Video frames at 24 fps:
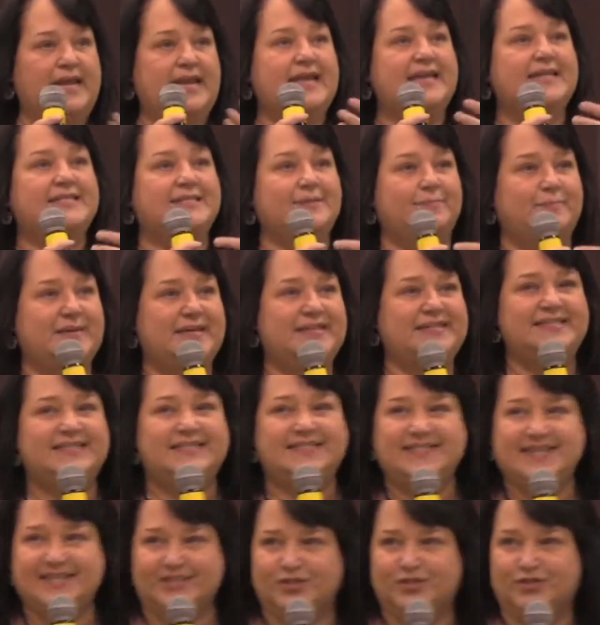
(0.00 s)
need to be
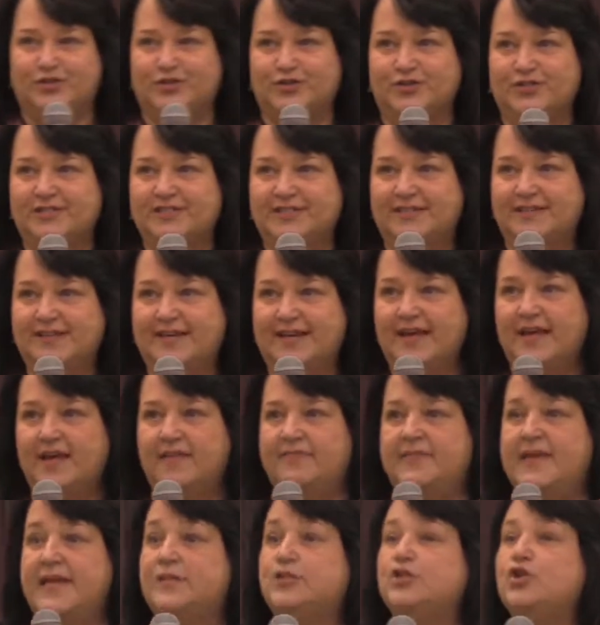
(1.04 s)
sisters
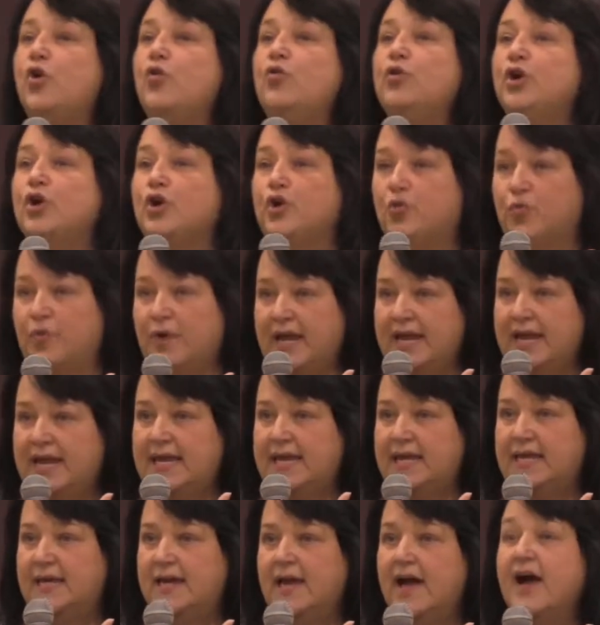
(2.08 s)
that don't
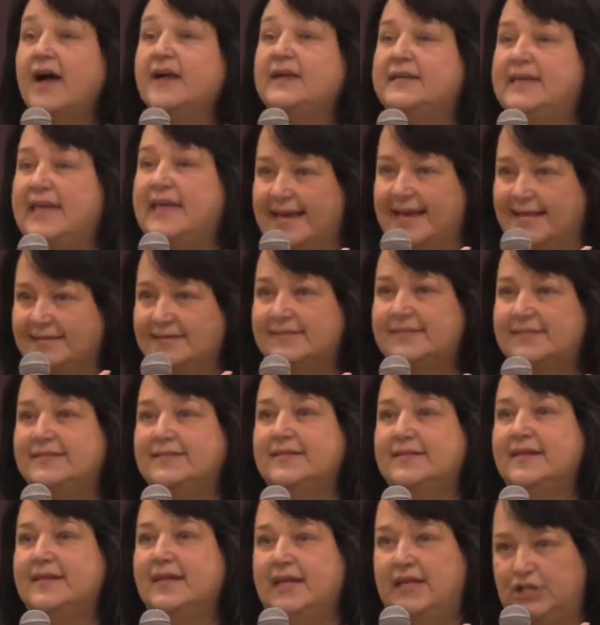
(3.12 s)
agree against
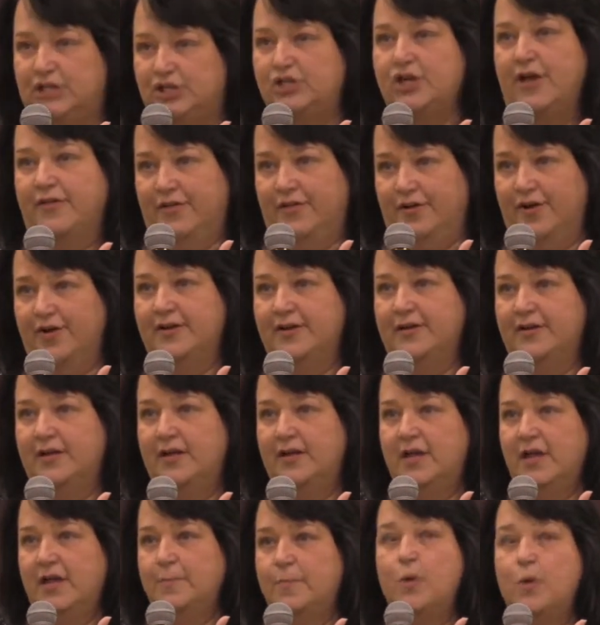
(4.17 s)
each other,
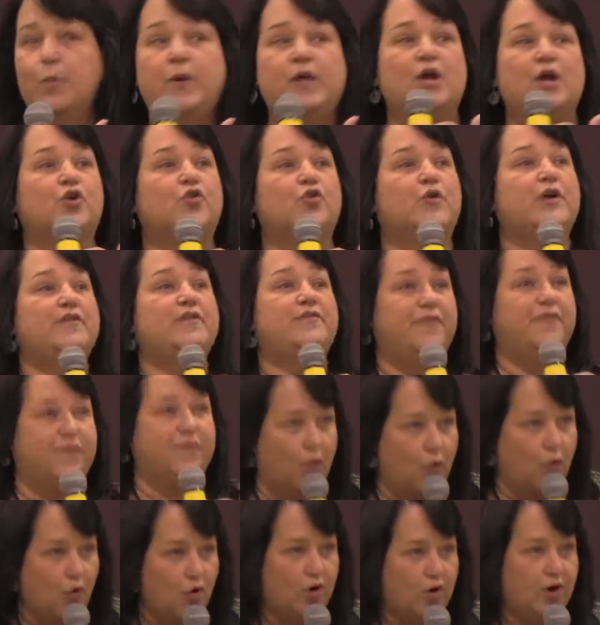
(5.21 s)
but we agree
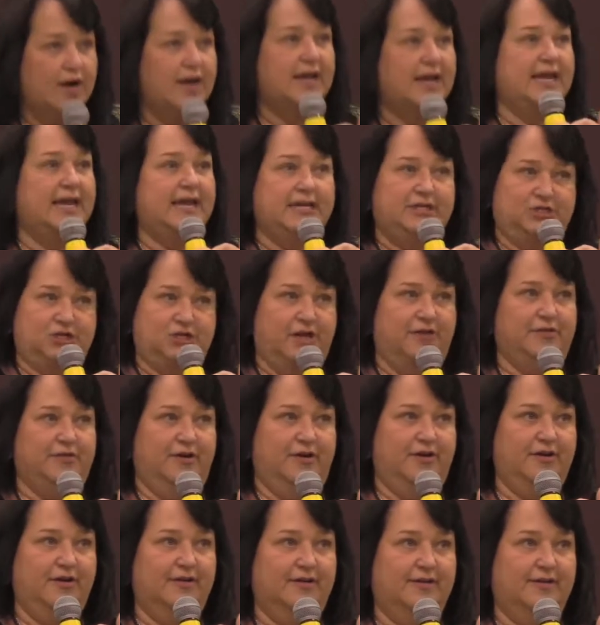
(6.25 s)
for each other.